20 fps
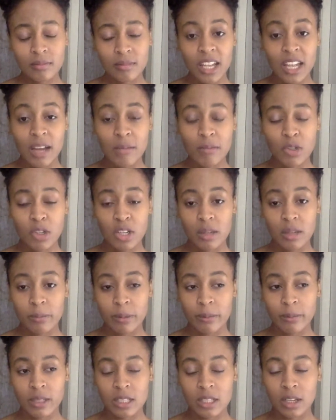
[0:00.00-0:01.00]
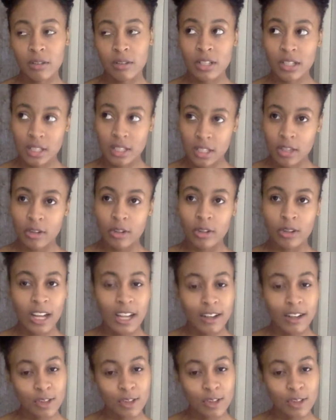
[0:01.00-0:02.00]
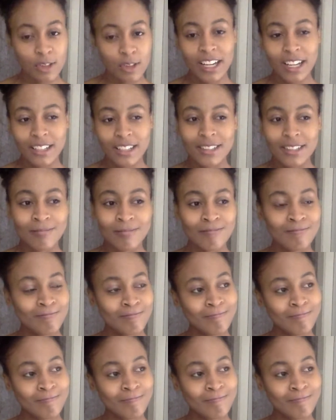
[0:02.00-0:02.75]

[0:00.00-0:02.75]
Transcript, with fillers: Okay, I'm talking about myself. This is a real life story, guys.